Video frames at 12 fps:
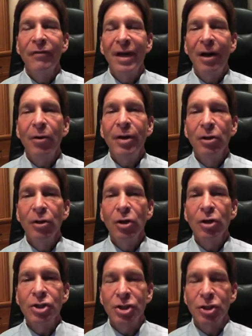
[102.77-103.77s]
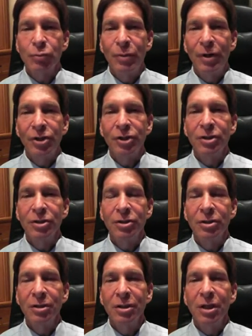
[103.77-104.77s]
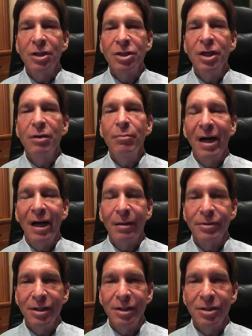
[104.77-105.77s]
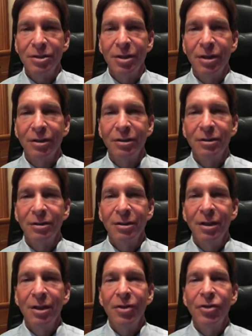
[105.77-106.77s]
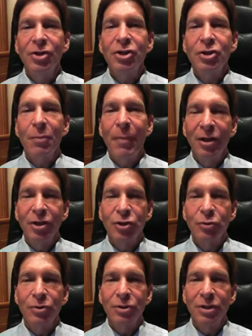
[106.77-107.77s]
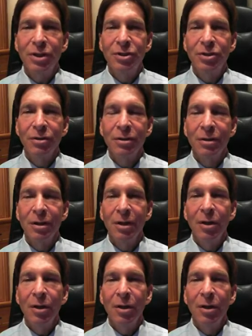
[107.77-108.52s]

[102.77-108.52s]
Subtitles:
If an area looks suspicious, a skin biopsy is done. This is a painless procedure.